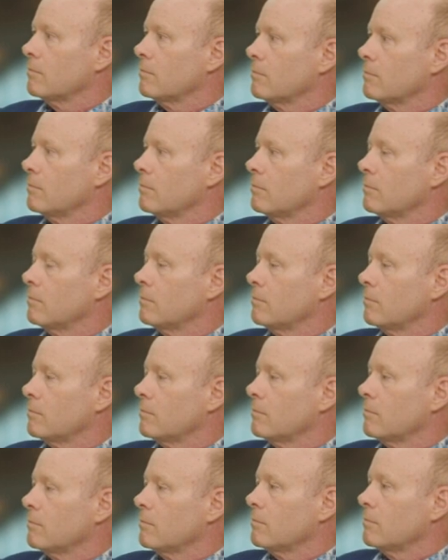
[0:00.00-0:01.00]

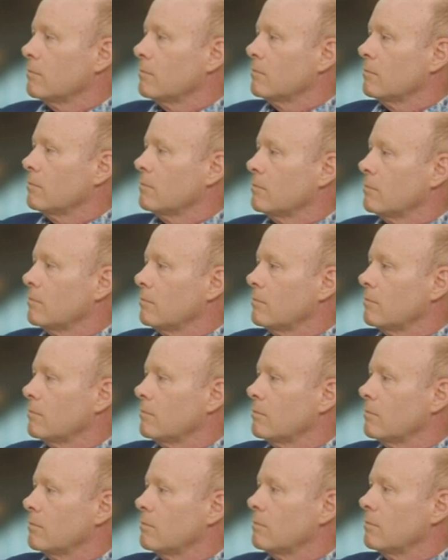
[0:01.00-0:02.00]

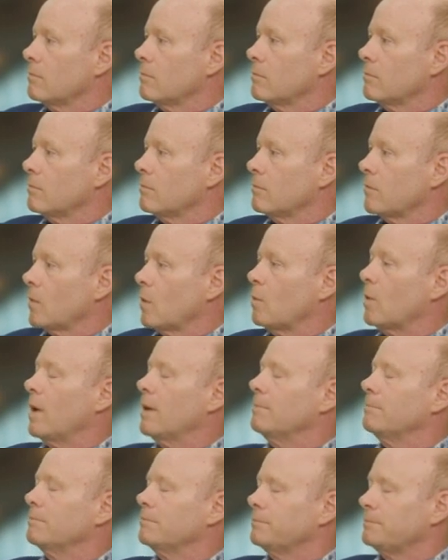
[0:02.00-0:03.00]

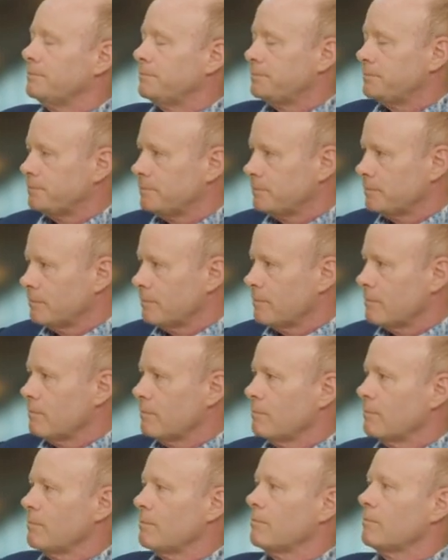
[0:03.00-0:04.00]

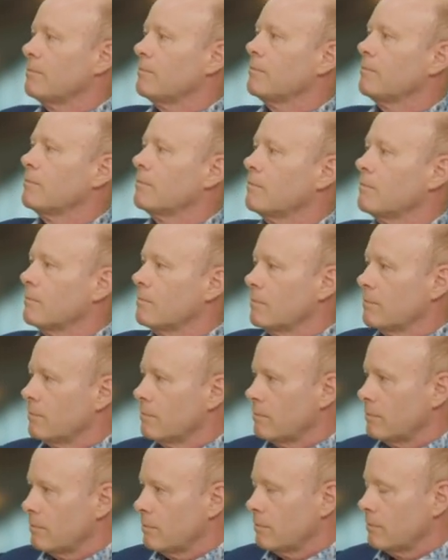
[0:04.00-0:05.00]

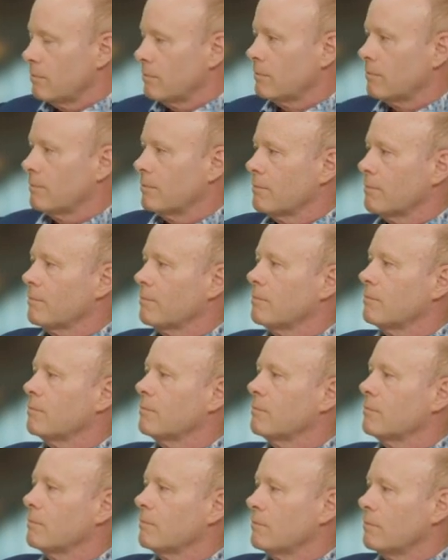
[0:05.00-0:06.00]
[no speech]